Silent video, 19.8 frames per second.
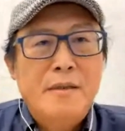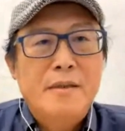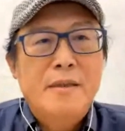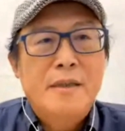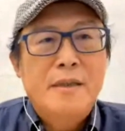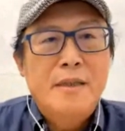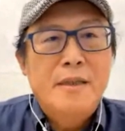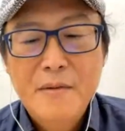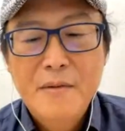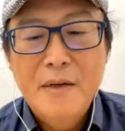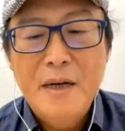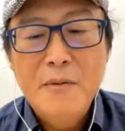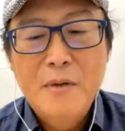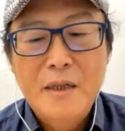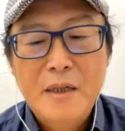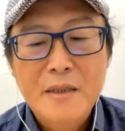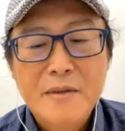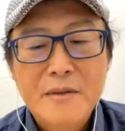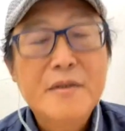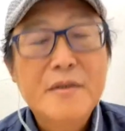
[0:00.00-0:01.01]
And
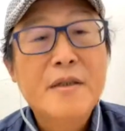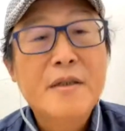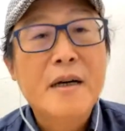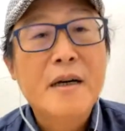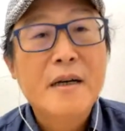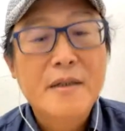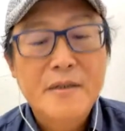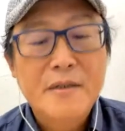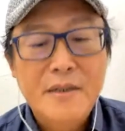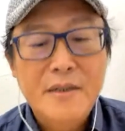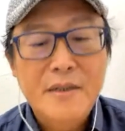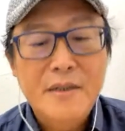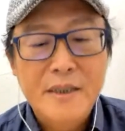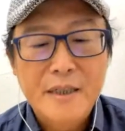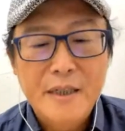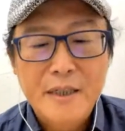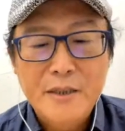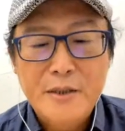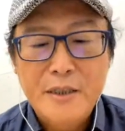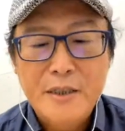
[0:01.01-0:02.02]
when I was a
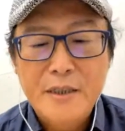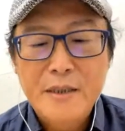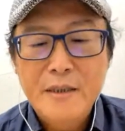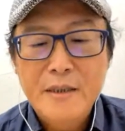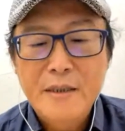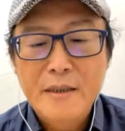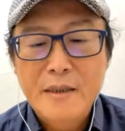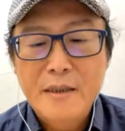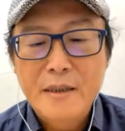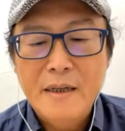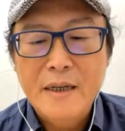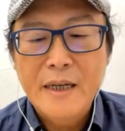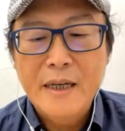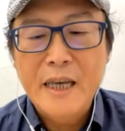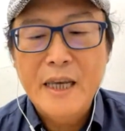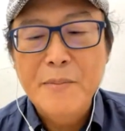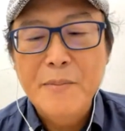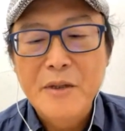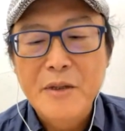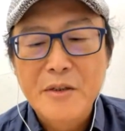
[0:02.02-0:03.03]
teenager,
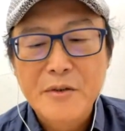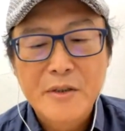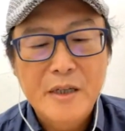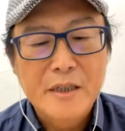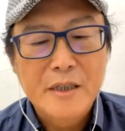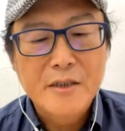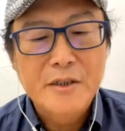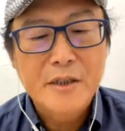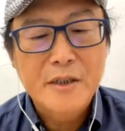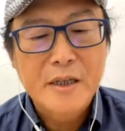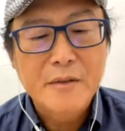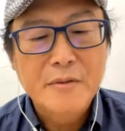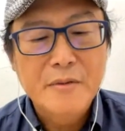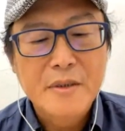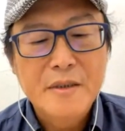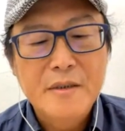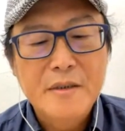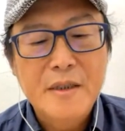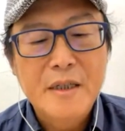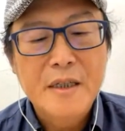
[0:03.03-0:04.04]
I came into
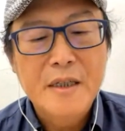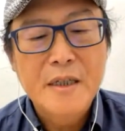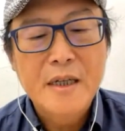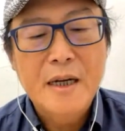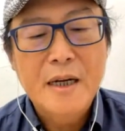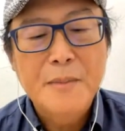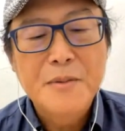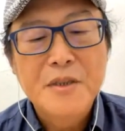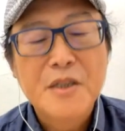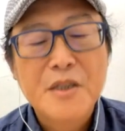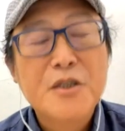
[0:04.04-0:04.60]
contact with the